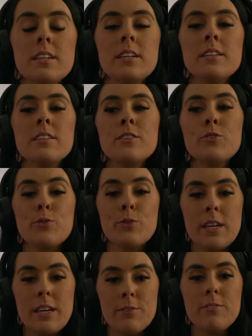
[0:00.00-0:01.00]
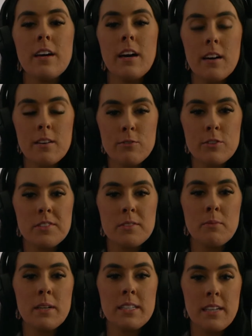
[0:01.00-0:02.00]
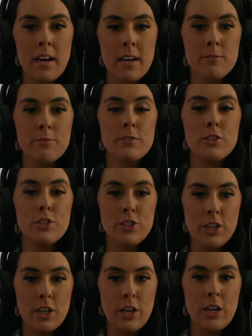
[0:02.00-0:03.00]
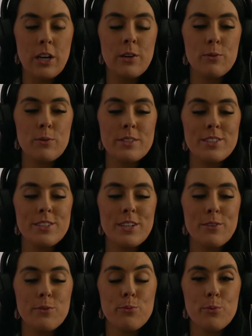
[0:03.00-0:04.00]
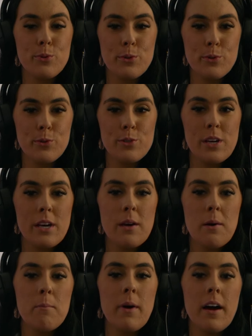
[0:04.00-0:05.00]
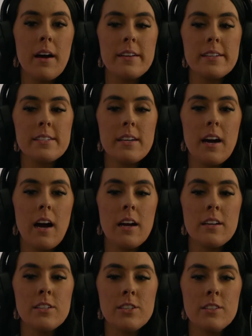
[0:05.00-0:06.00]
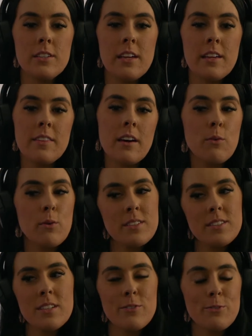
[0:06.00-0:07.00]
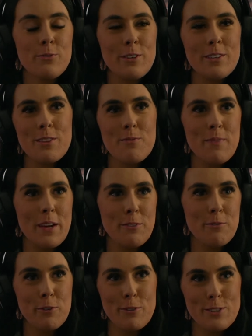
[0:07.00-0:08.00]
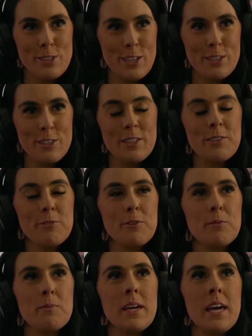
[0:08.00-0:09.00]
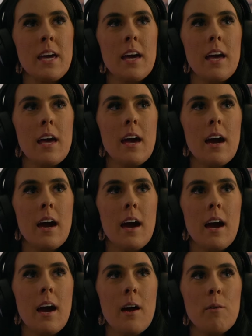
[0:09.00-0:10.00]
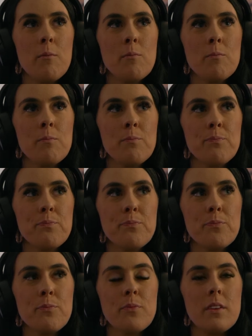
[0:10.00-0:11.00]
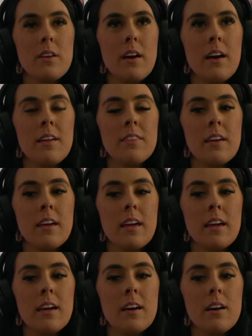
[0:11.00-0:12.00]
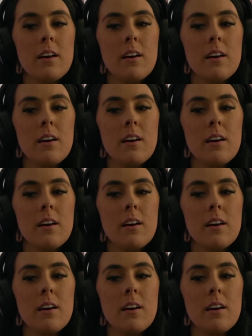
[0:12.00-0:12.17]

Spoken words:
and grief, of losing my dad for sure was a root. But underneath, that wasn't even one of the main roots actually for me. I think